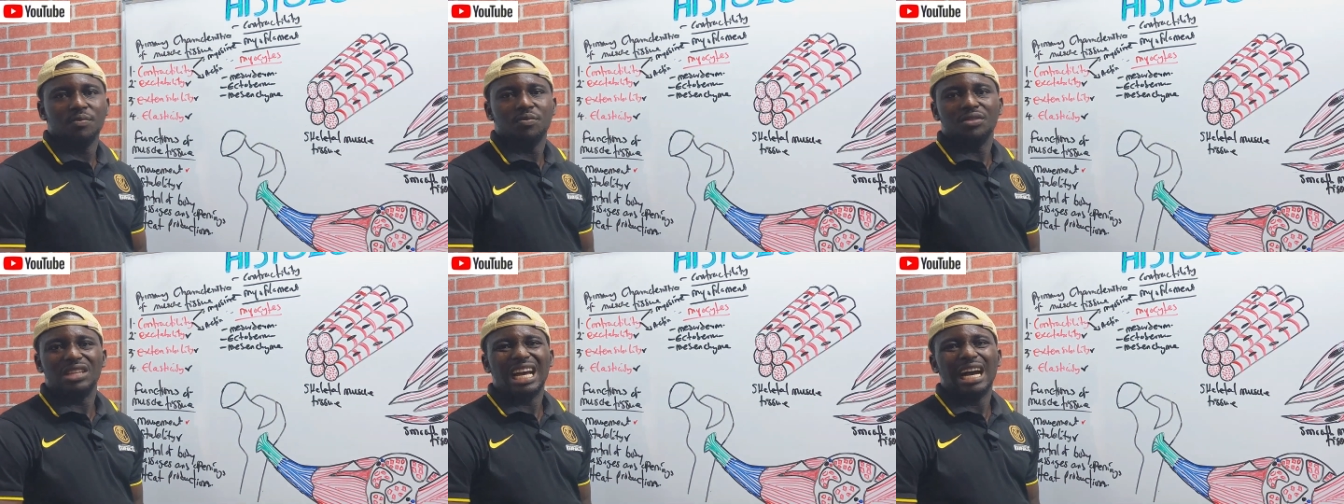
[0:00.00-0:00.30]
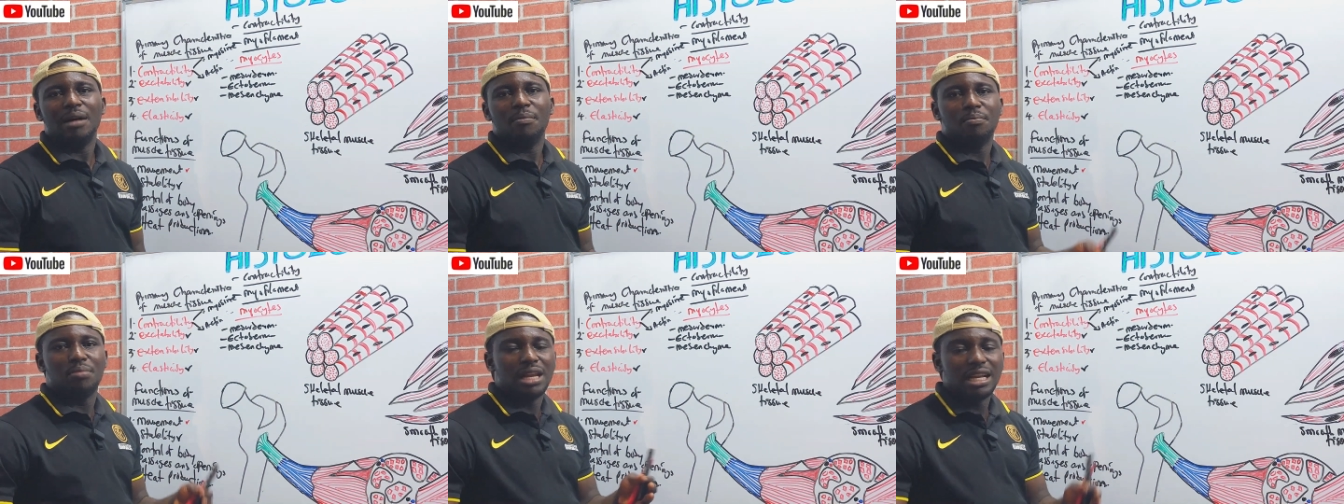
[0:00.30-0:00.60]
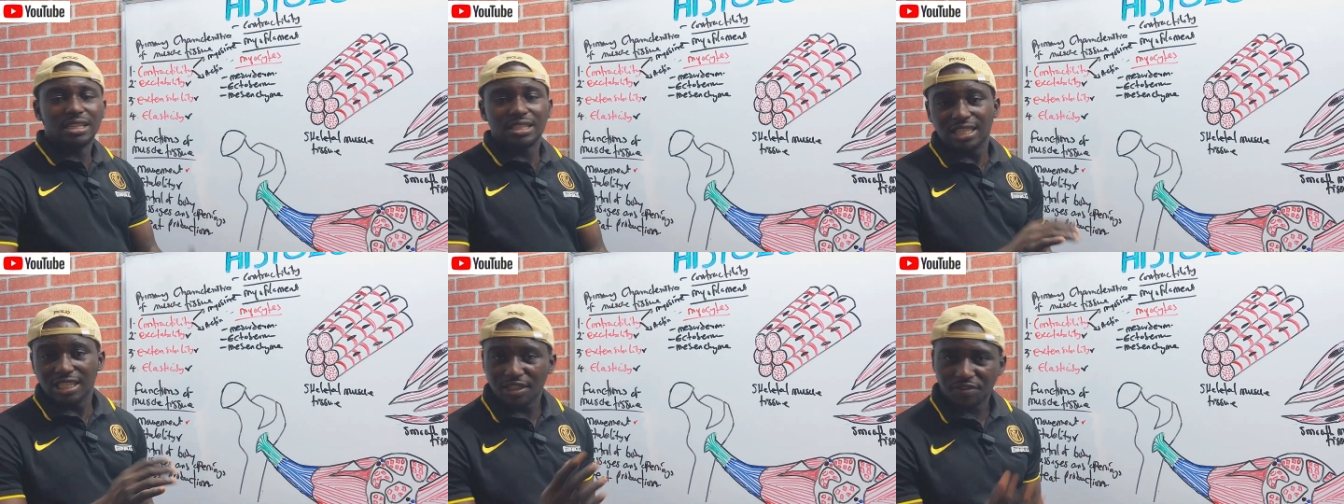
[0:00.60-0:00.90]
There are
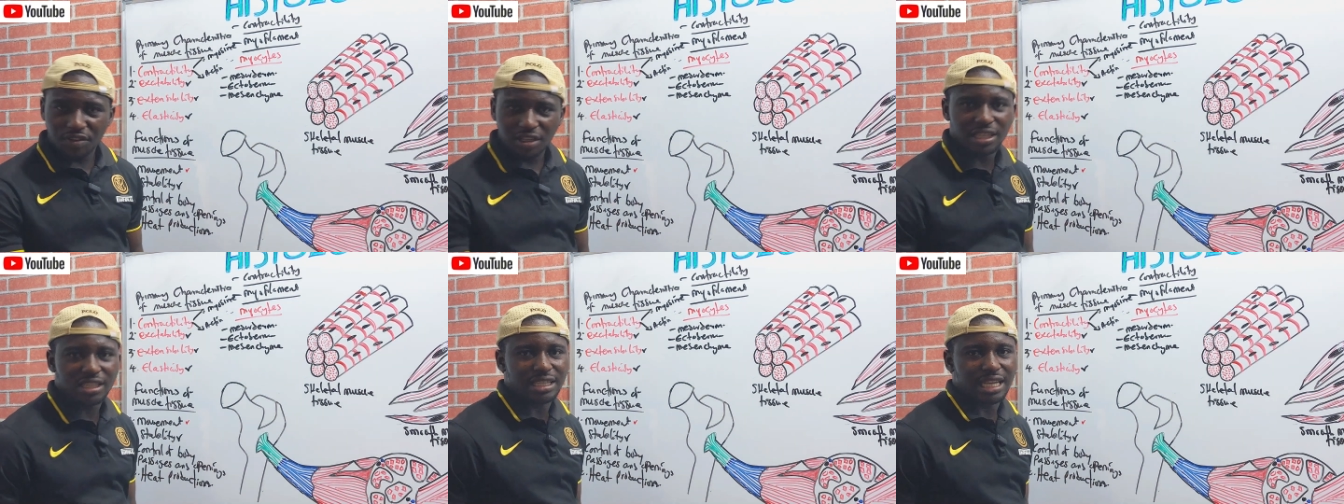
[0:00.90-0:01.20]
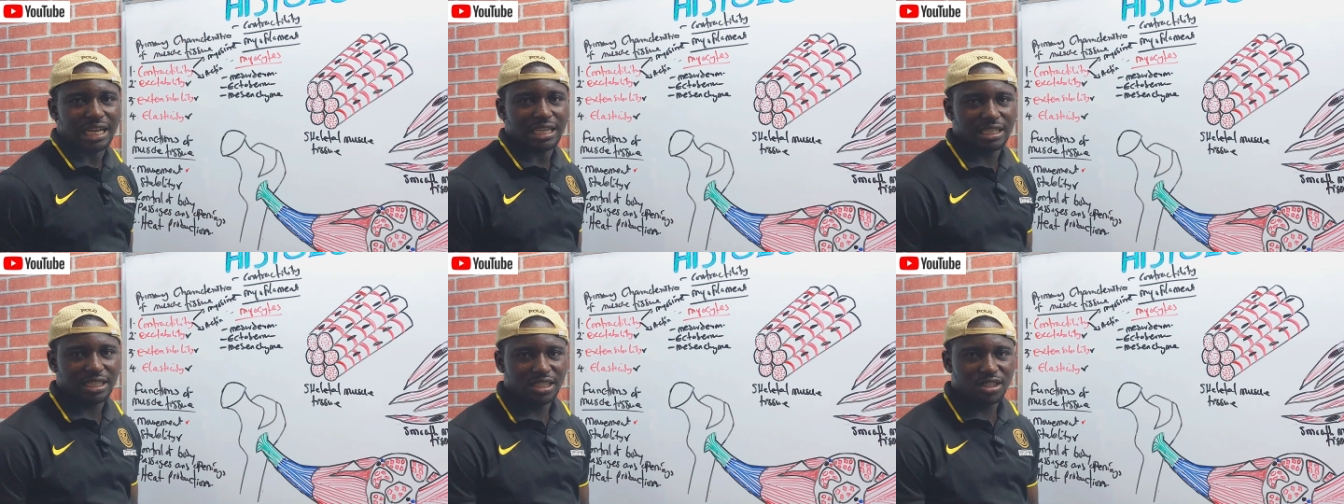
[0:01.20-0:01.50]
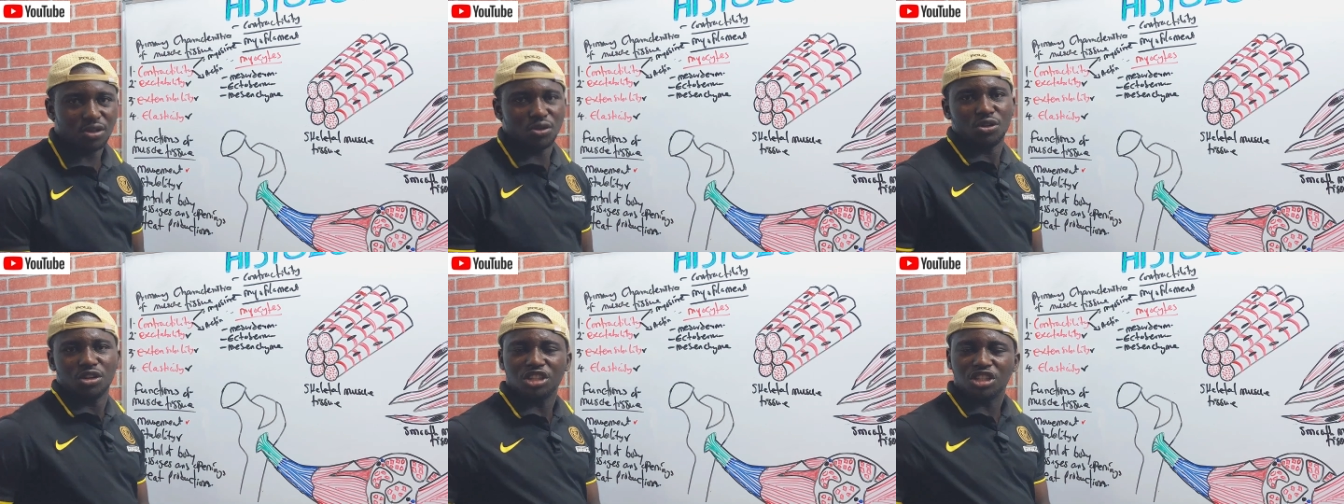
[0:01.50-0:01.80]
plenty sphincters,
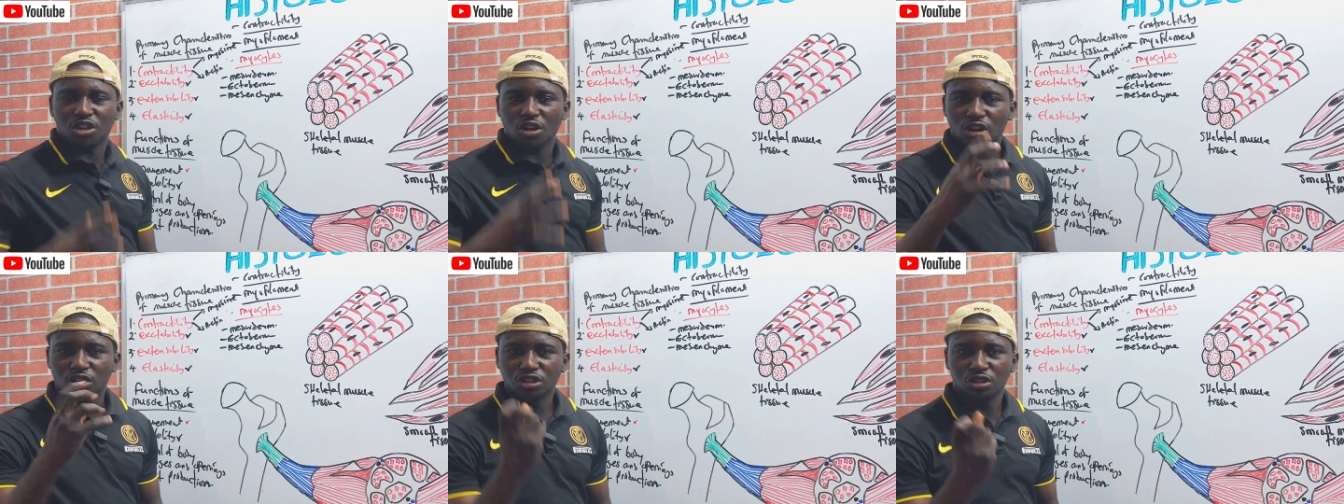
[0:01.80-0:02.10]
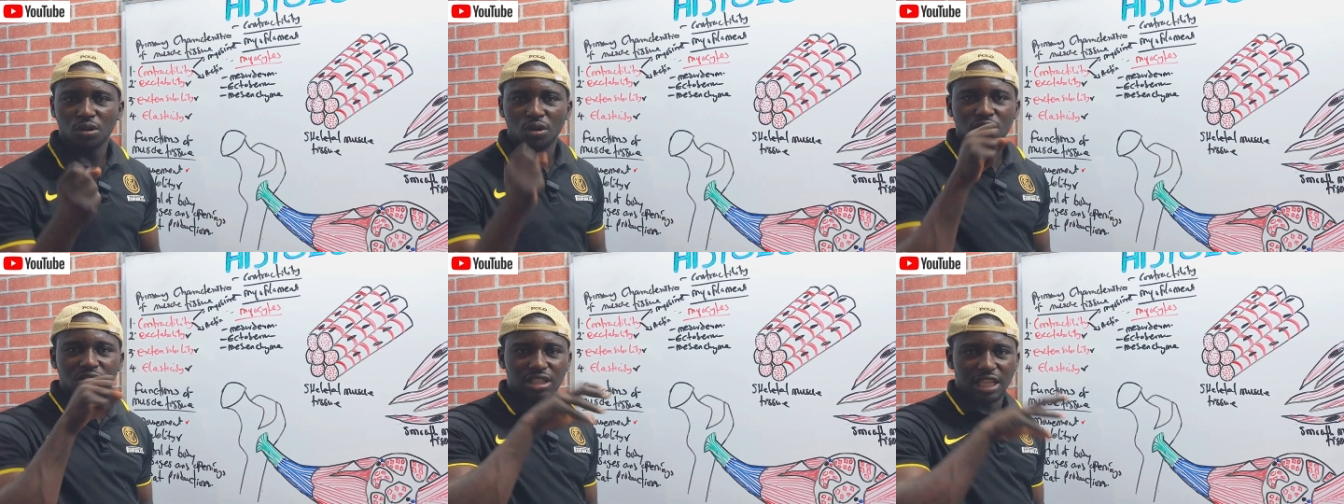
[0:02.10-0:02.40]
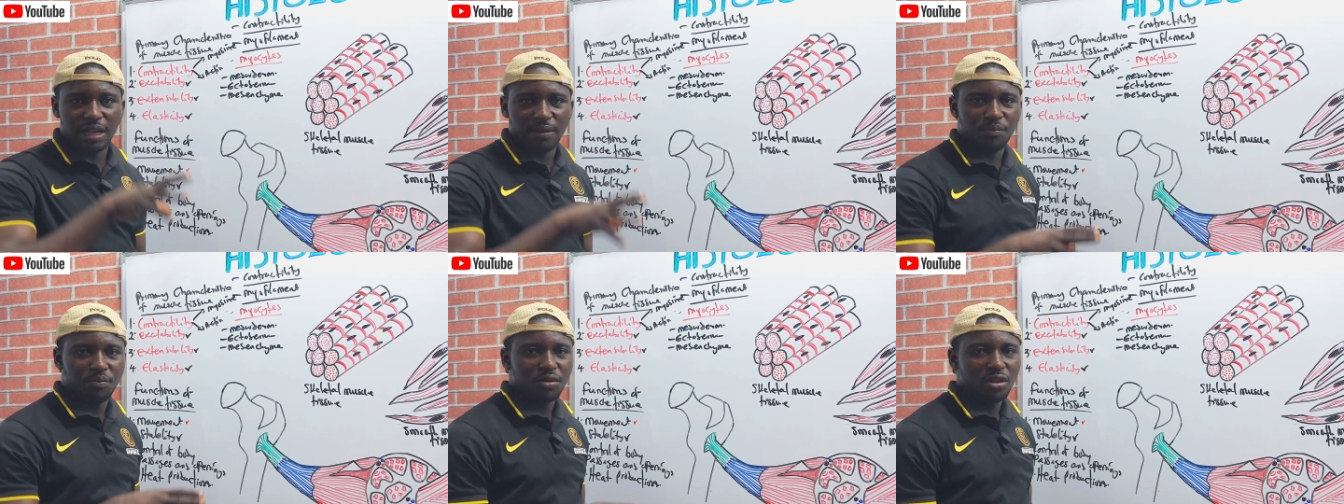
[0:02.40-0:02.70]
so it controls
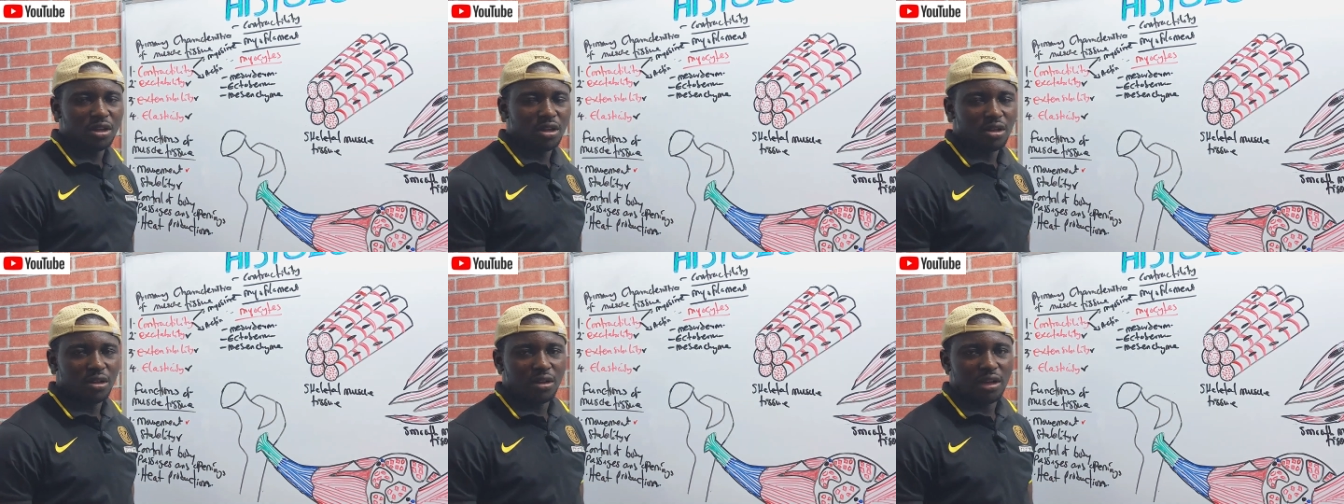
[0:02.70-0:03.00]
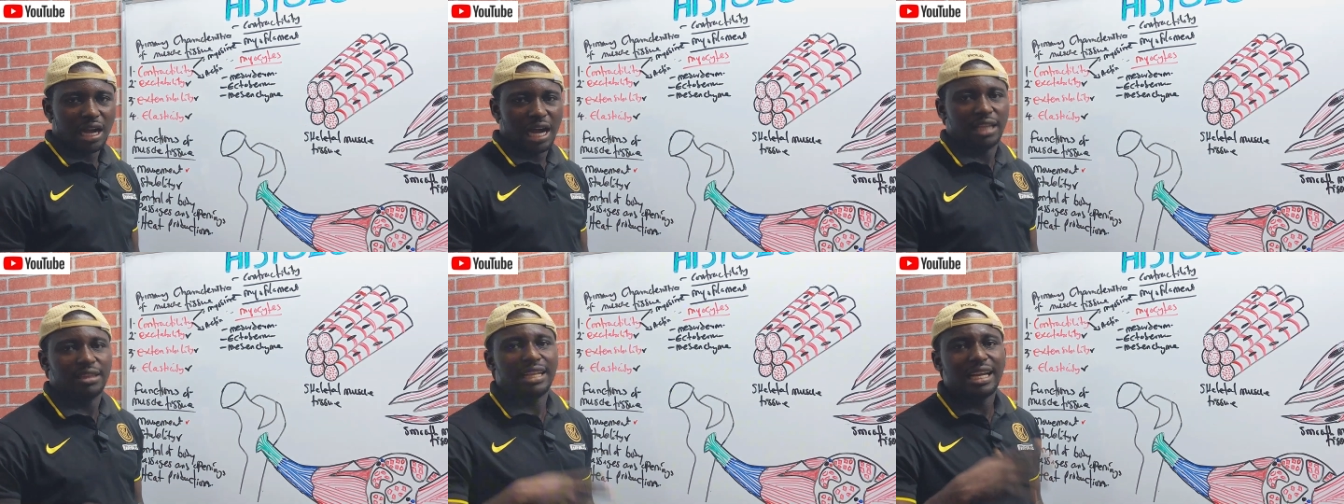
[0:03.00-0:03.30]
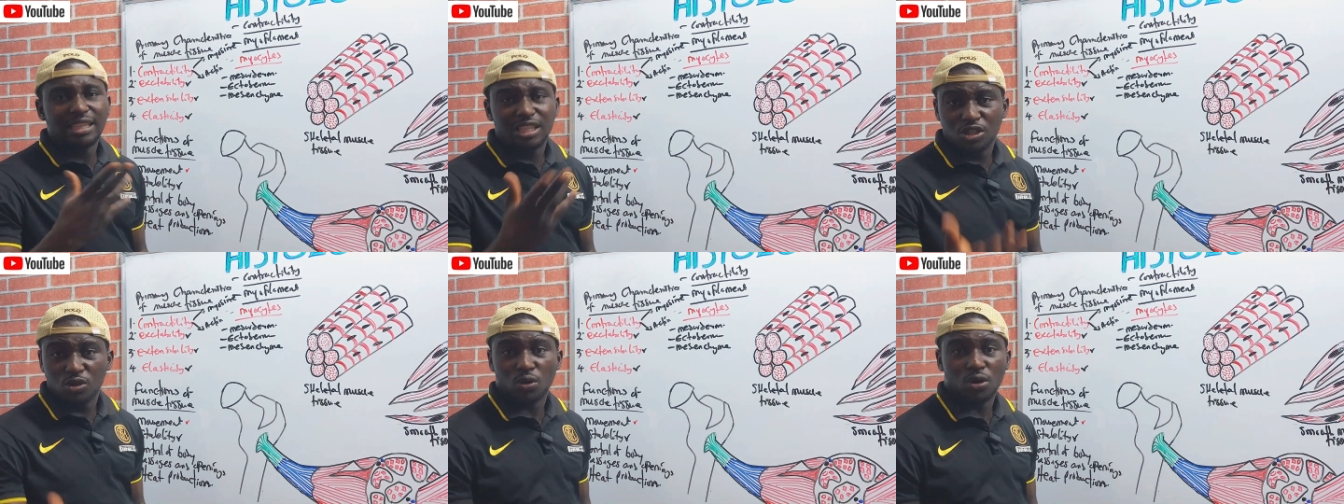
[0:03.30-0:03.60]
them, and
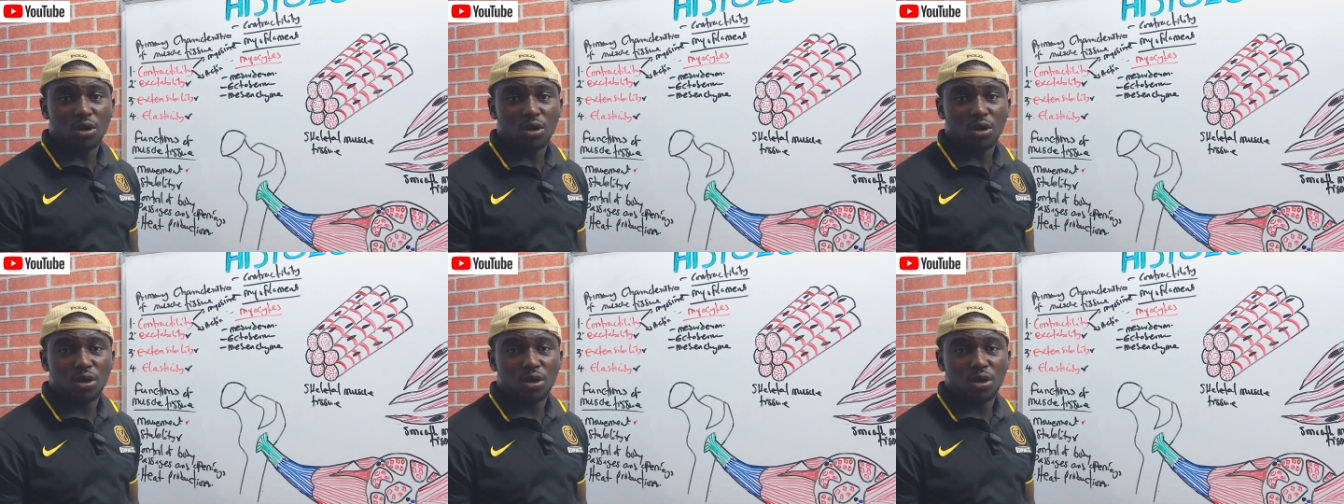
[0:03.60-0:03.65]
that